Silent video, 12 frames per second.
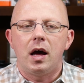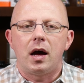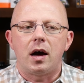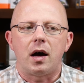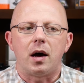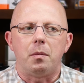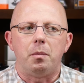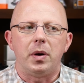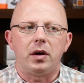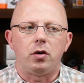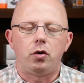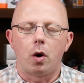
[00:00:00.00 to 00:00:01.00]
uh,
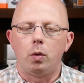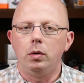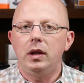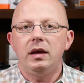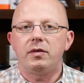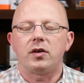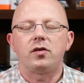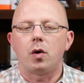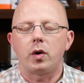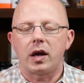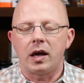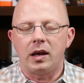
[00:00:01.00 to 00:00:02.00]
but don't leave it
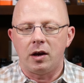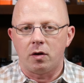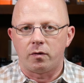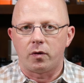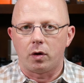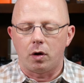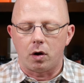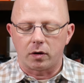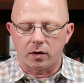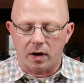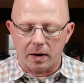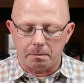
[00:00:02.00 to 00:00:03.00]
soaking in here for a long
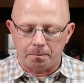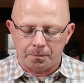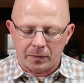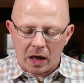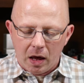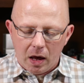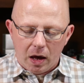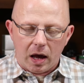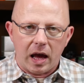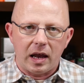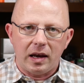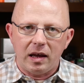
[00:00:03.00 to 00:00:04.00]
time.
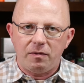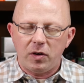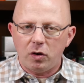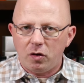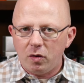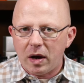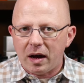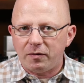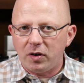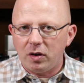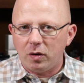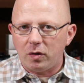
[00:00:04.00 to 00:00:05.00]
And if you do have
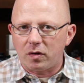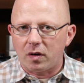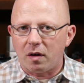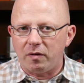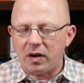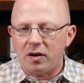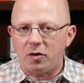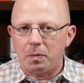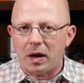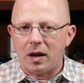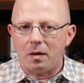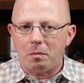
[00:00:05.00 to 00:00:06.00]
to use a vintage
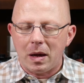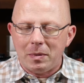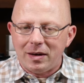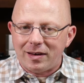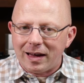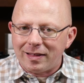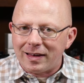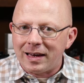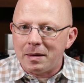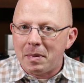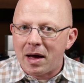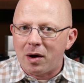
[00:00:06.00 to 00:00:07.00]
pen, maybe take the
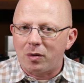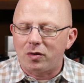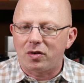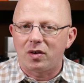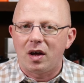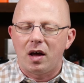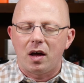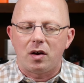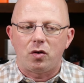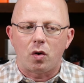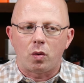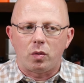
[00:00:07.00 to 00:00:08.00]
nib out.
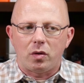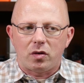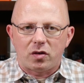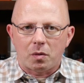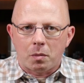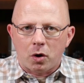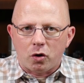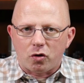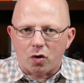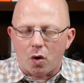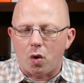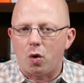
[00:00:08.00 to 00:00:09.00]
Don't submerge
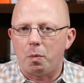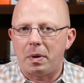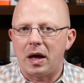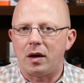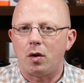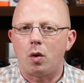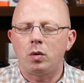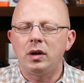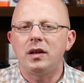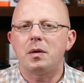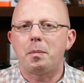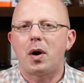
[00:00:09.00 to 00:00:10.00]
the whole pen, only
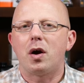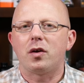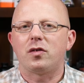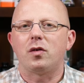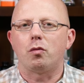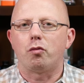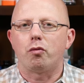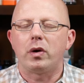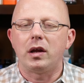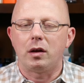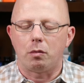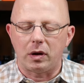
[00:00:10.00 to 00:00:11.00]
the parts that
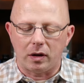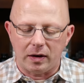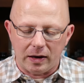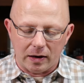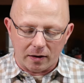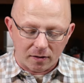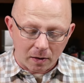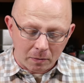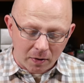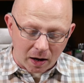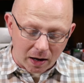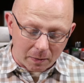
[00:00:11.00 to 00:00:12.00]
really, really need it.
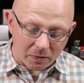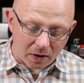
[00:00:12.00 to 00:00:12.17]
Sometimes